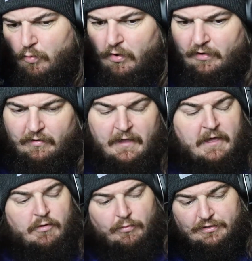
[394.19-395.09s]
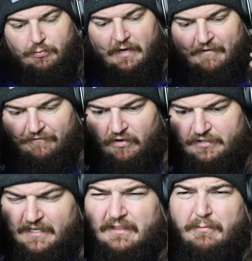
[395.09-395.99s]
water, which when I
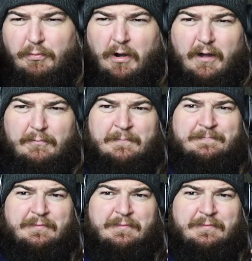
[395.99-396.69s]
first hit the prop,